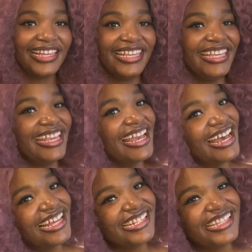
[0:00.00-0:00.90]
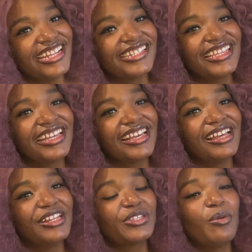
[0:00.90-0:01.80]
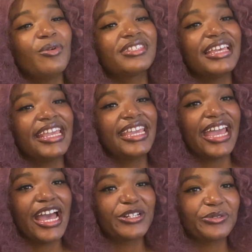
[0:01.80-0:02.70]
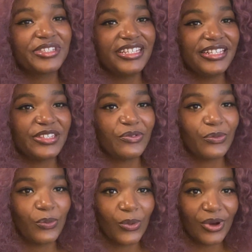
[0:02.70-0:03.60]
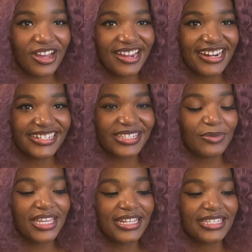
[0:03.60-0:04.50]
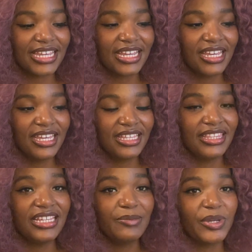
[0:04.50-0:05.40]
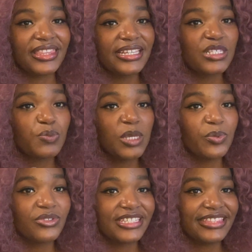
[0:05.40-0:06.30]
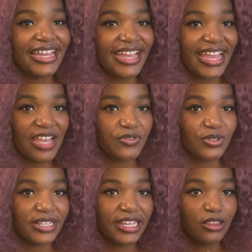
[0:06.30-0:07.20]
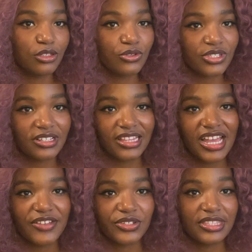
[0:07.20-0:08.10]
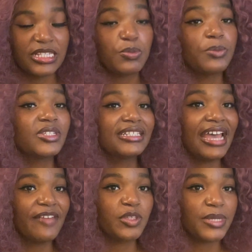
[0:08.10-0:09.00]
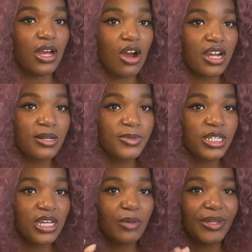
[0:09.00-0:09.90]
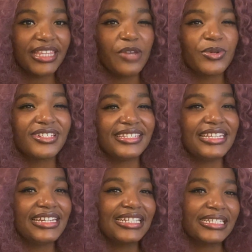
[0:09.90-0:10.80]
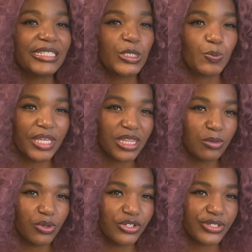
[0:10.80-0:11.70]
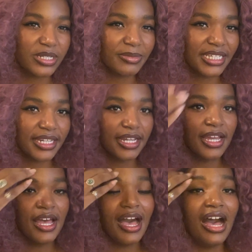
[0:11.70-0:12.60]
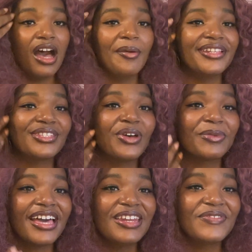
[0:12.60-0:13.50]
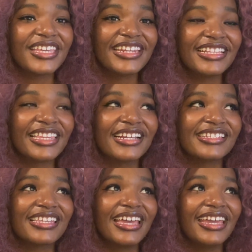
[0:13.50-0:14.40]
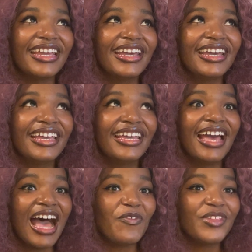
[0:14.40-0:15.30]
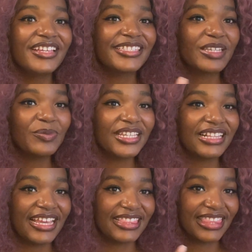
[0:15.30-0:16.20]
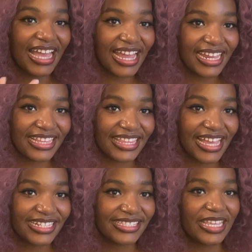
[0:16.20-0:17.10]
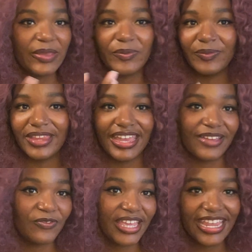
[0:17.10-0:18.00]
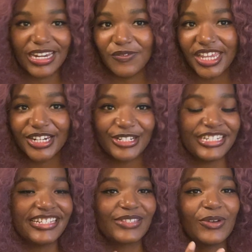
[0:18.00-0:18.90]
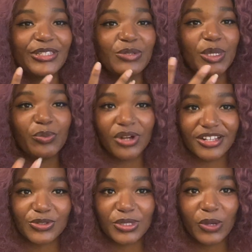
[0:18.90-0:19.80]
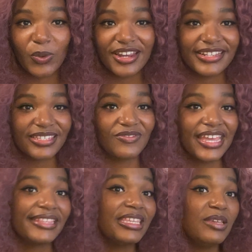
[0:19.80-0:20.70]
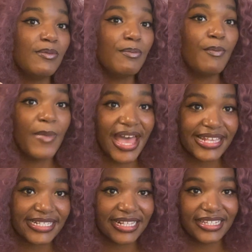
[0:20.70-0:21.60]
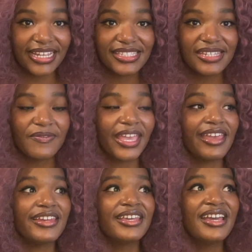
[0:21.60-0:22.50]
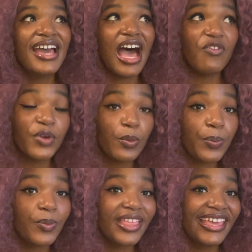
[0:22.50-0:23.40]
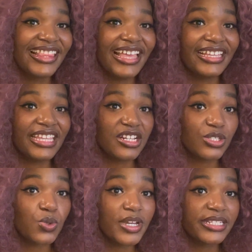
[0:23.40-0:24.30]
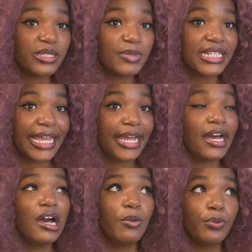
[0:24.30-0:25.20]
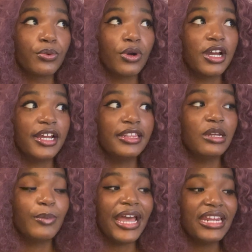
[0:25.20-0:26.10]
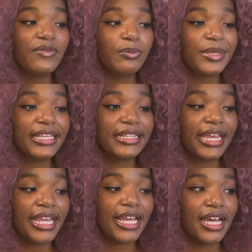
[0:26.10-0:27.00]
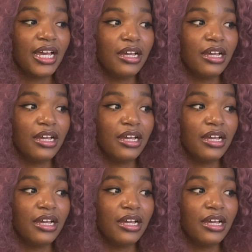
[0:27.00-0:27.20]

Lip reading: yeah, there's like, it's almost like casualties of war or something. It's like but these people did not have to like lose their lives, or these people did not have to be harmed, but they were seen as expendable or something. And so I'm kind of getting, there's like, I feel like something like that, in that same like vein of energy, is going to be brought to the awareness of like the mass collective. And I feel like there's going to be like uproar. There might even be like